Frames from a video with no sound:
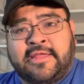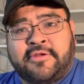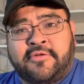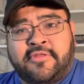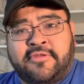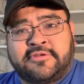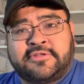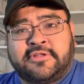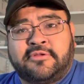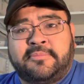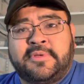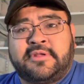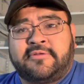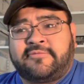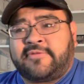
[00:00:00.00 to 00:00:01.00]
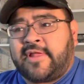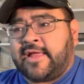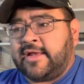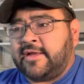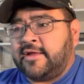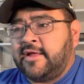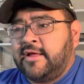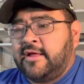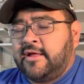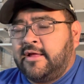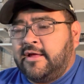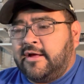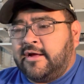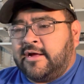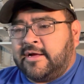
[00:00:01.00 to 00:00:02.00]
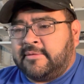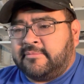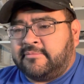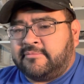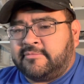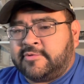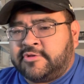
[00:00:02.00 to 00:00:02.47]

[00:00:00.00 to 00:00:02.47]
You know, there's a little bit of like um,